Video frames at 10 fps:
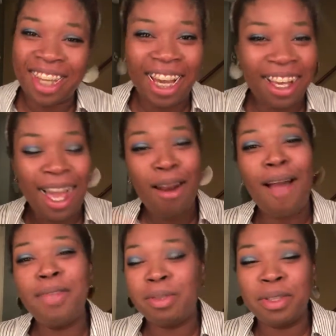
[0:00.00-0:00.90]
yeah, I don't
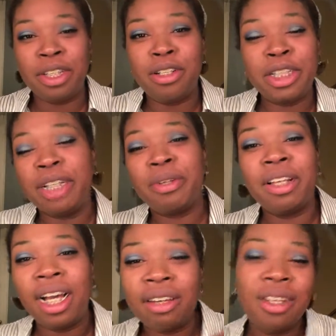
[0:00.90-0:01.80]
have this much energy in
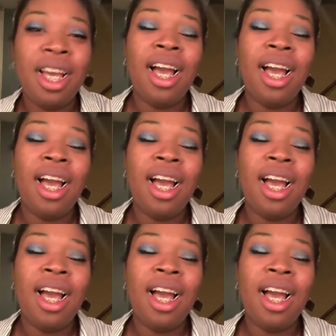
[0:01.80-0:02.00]
real life.